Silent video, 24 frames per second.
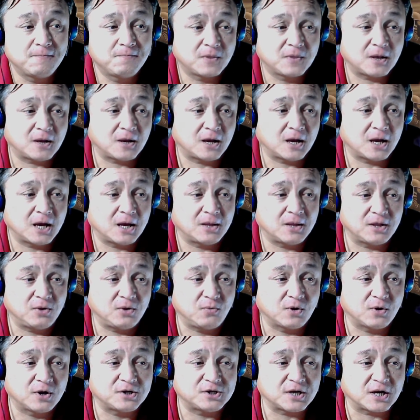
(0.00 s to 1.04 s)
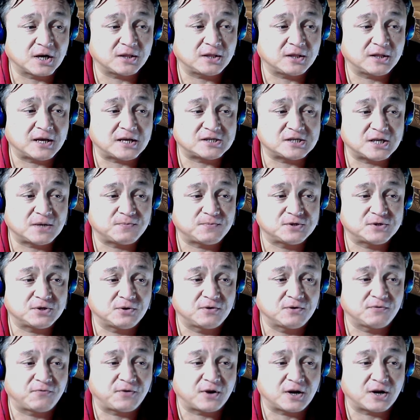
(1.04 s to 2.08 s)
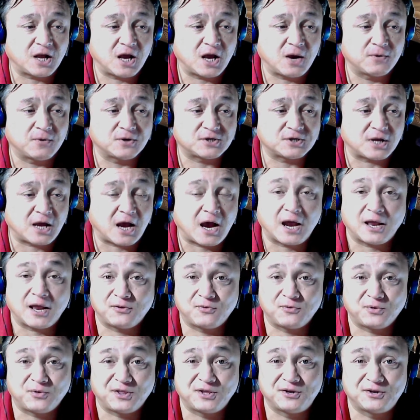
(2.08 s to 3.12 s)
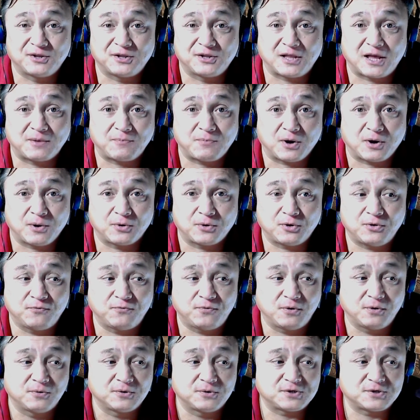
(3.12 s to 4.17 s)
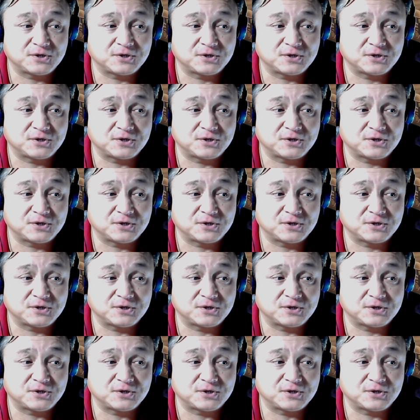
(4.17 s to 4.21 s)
then you want to check out the last episode and find out how much I really do like barbecue food.